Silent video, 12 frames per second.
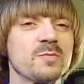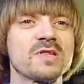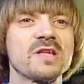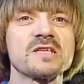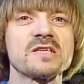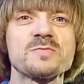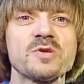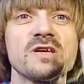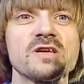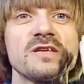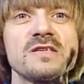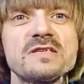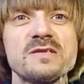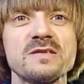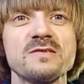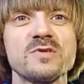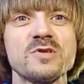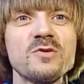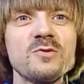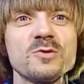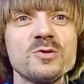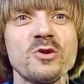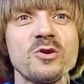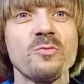But that's because it was an
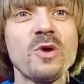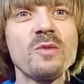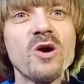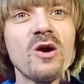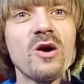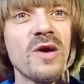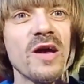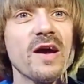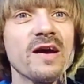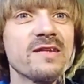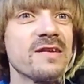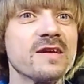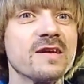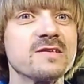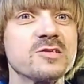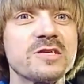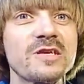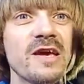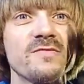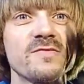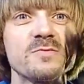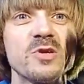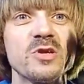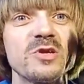old journal my mom had, and she gave it
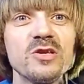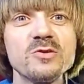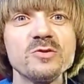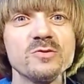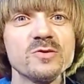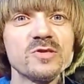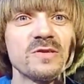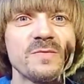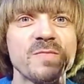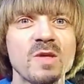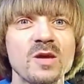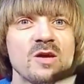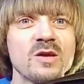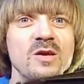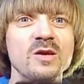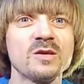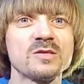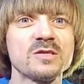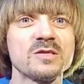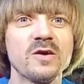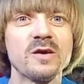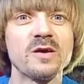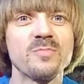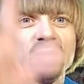to me to use. So
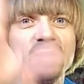8-Byte